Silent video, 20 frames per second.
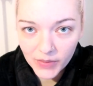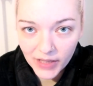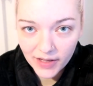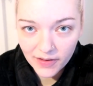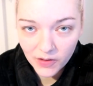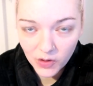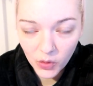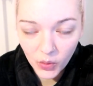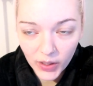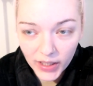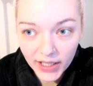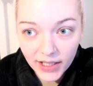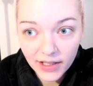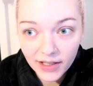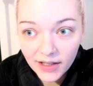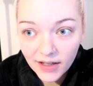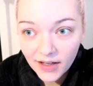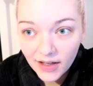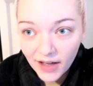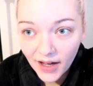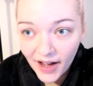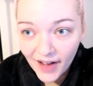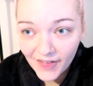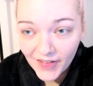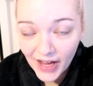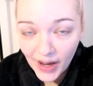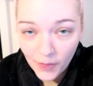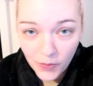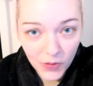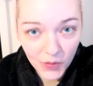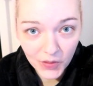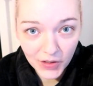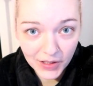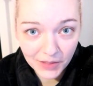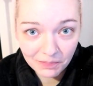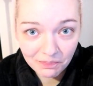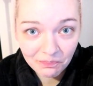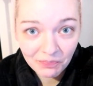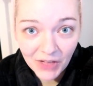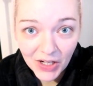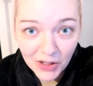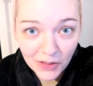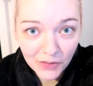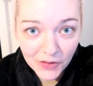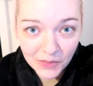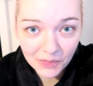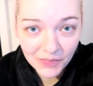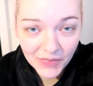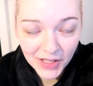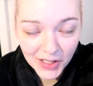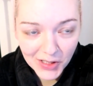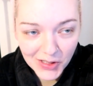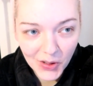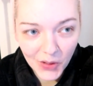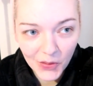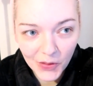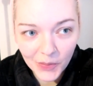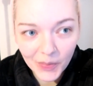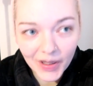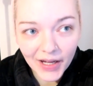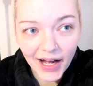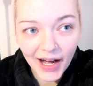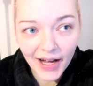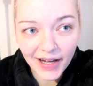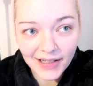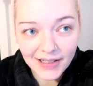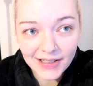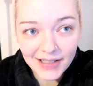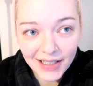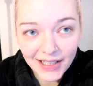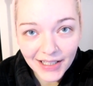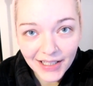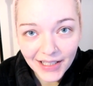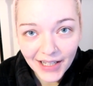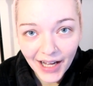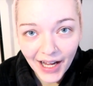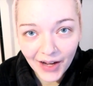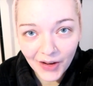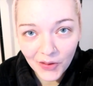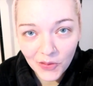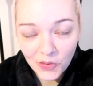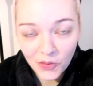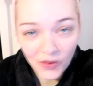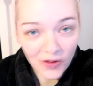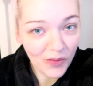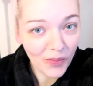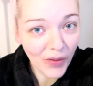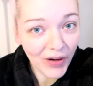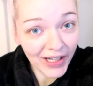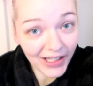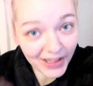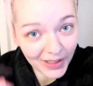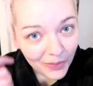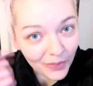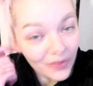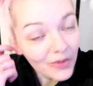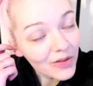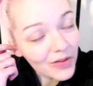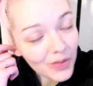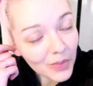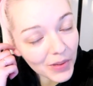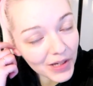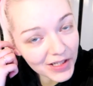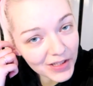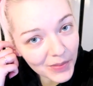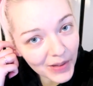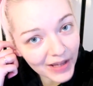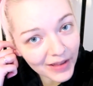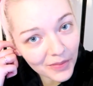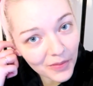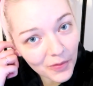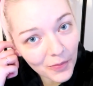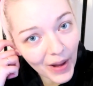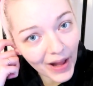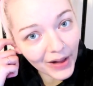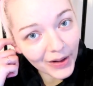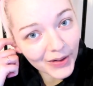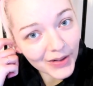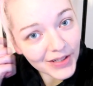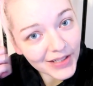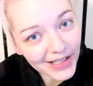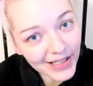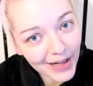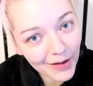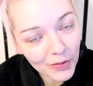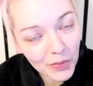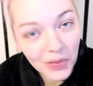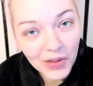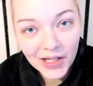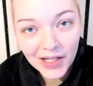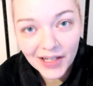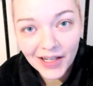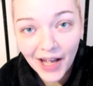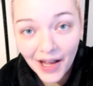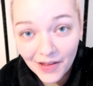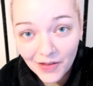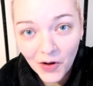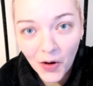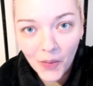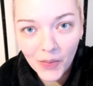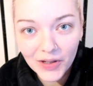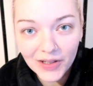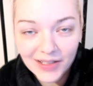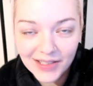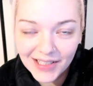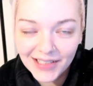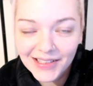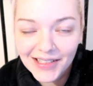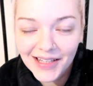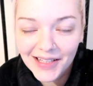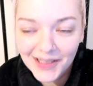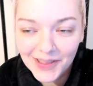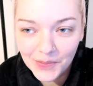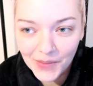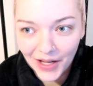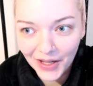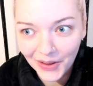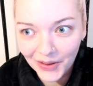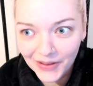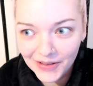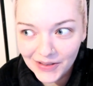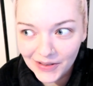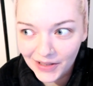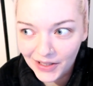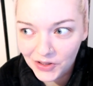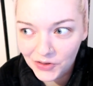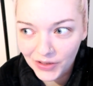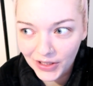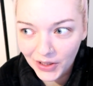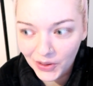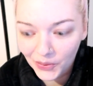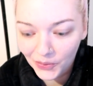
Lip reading: them nice and quick, and they absolutely love them. They adore them, and I also sprayed them with something to make them smell good, and everybody has commented saying that they smell good, so that's really